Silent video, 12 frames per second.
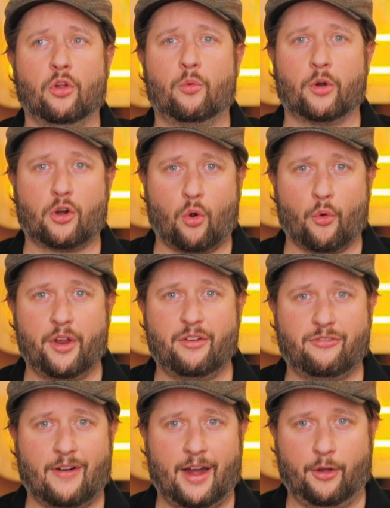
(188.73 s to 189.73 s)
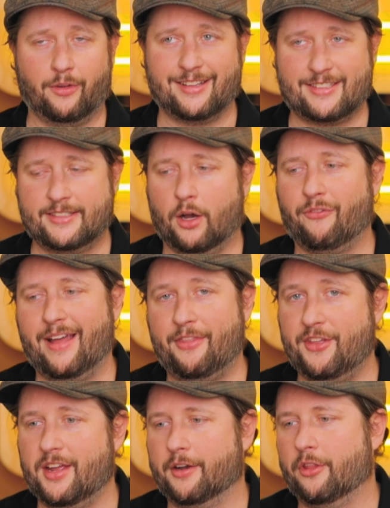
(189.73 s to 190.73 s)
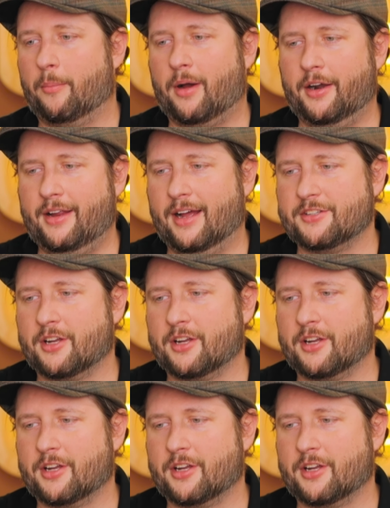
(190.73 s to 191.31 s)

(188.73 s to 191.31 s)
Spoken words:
recorded file itself at the end of the podcast.